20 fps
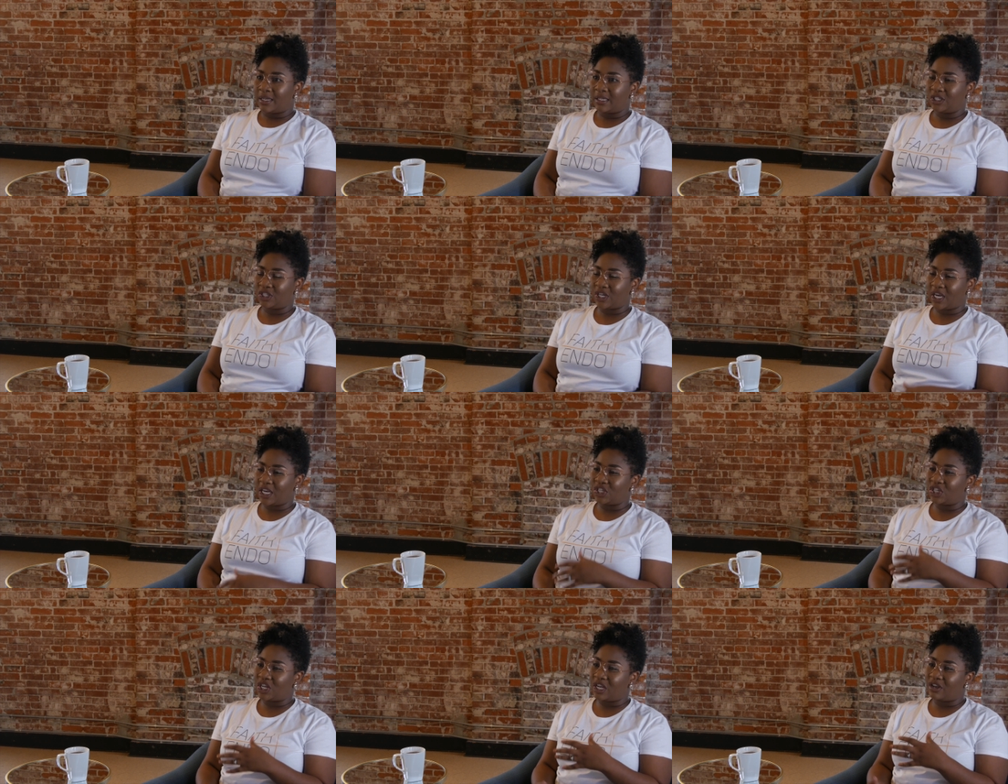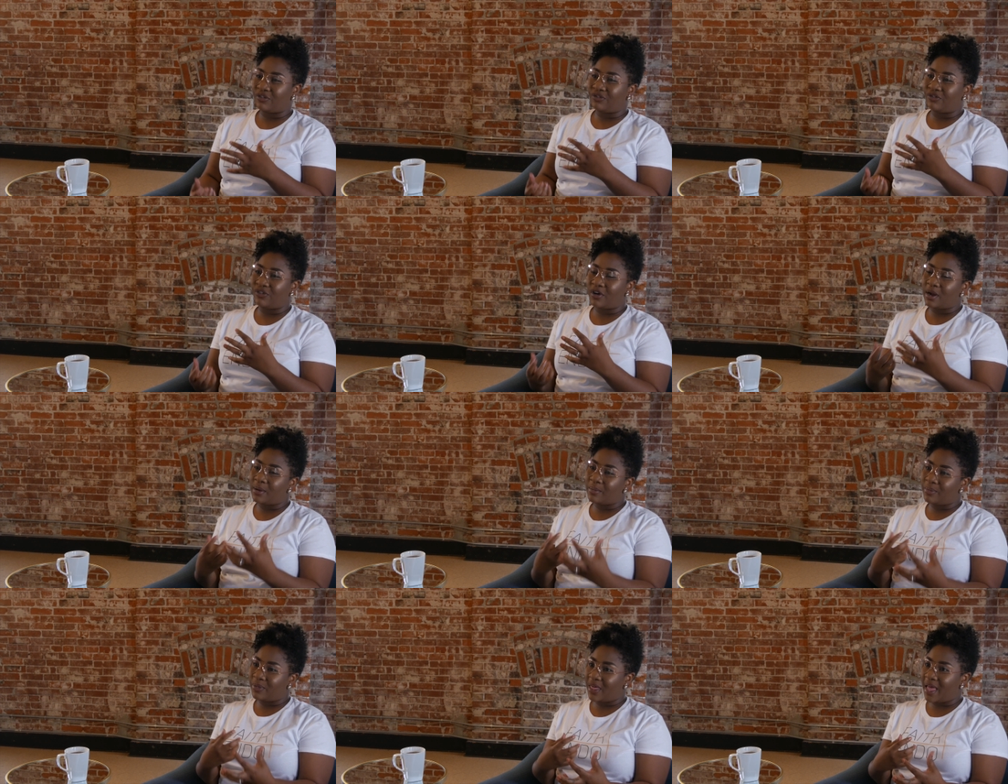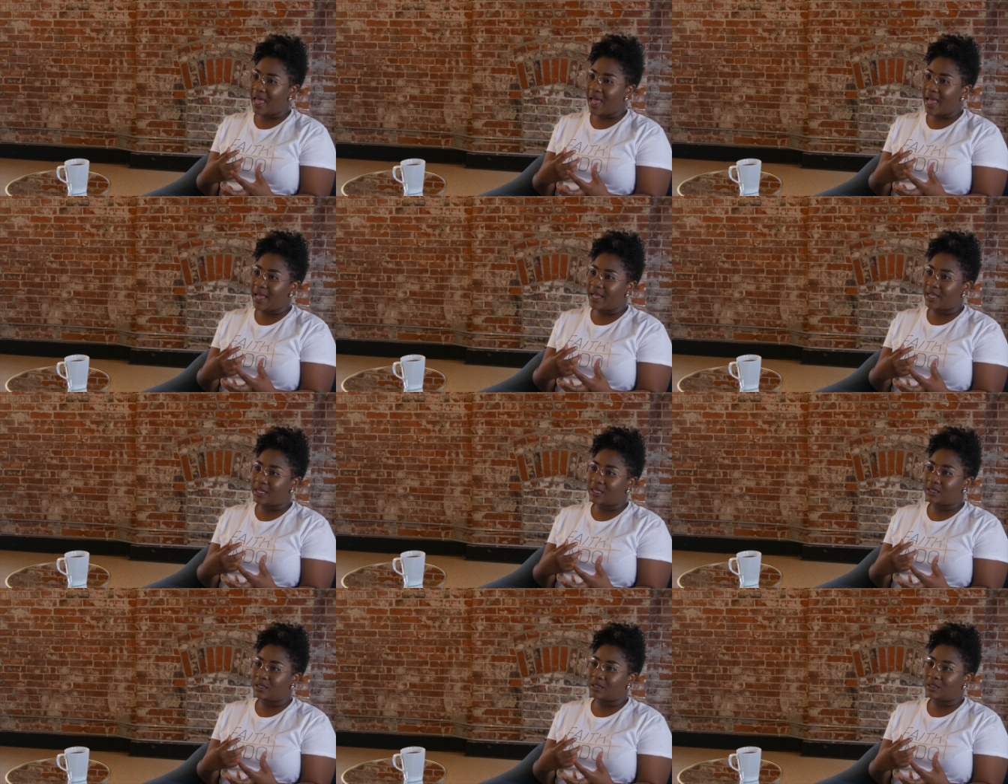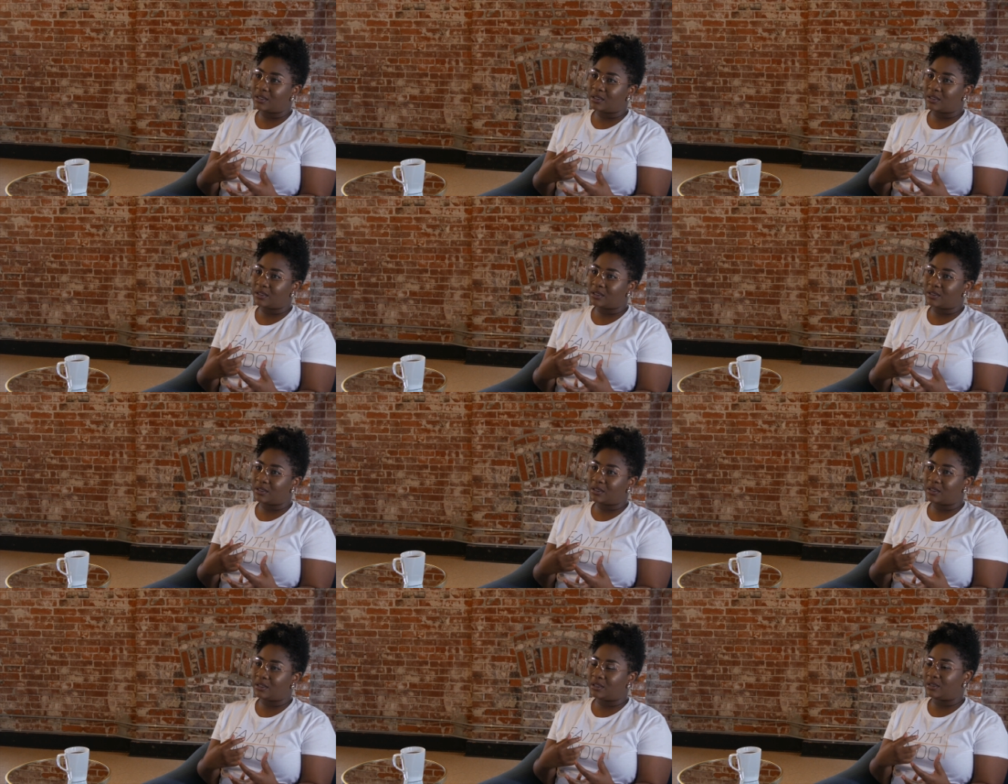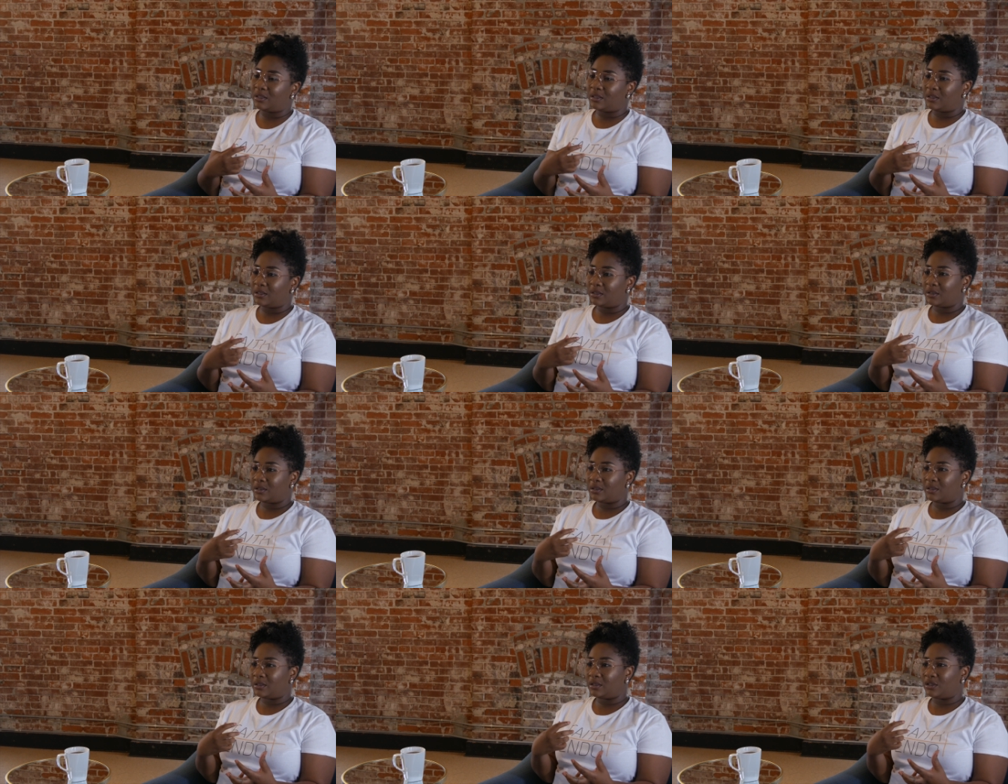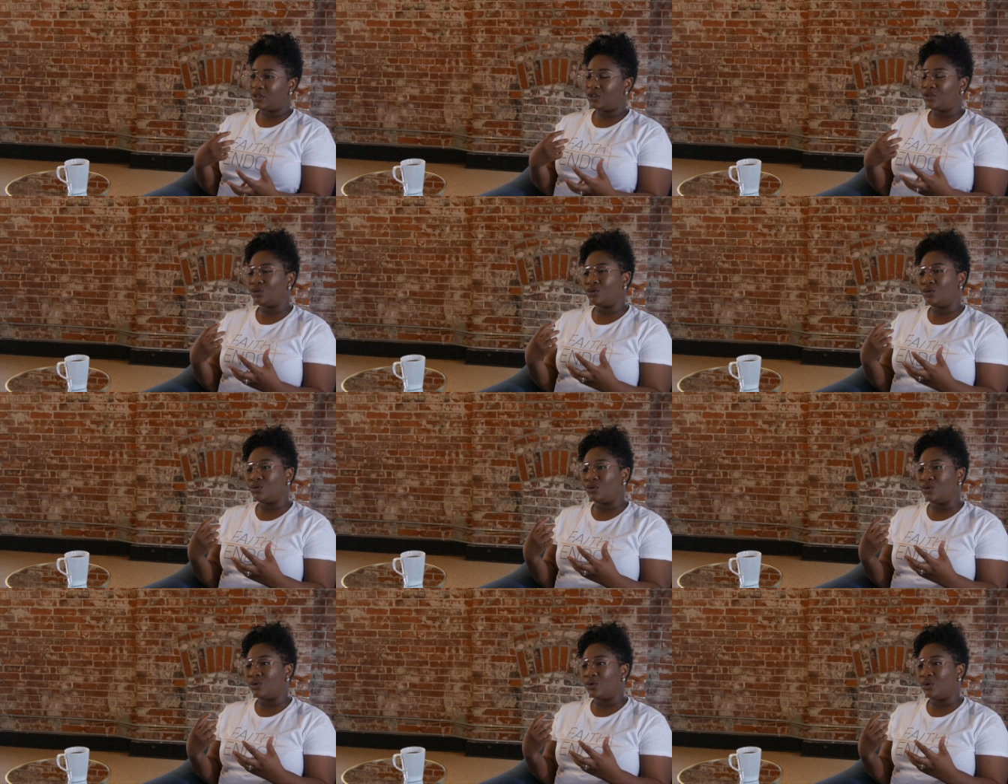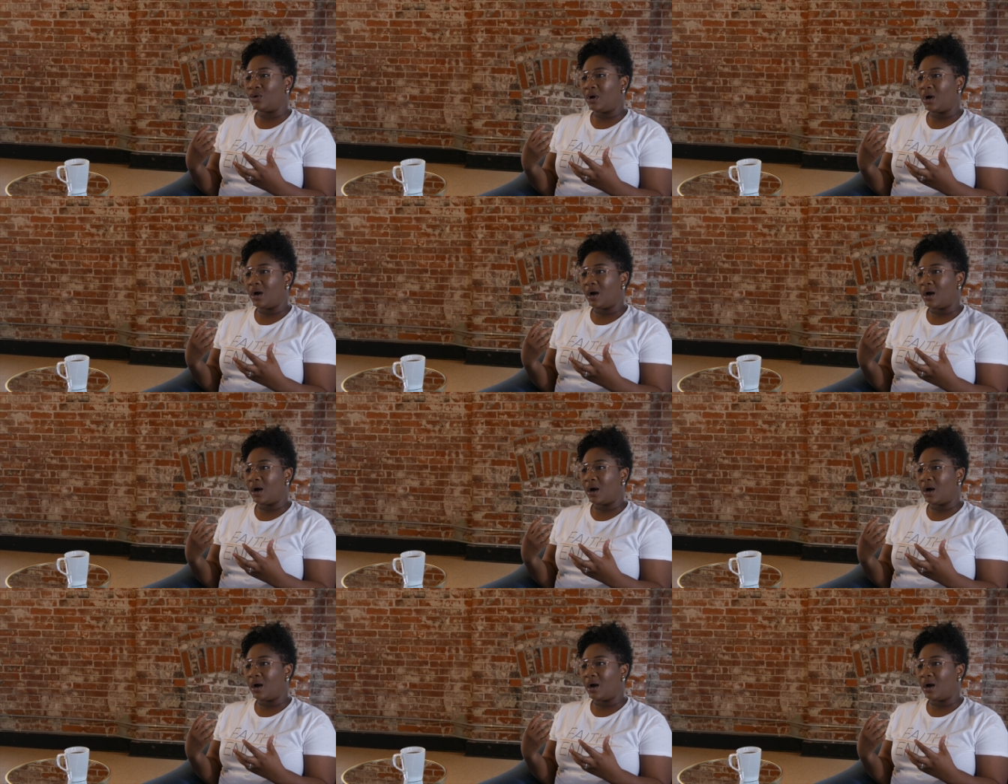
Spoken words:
changing it from that to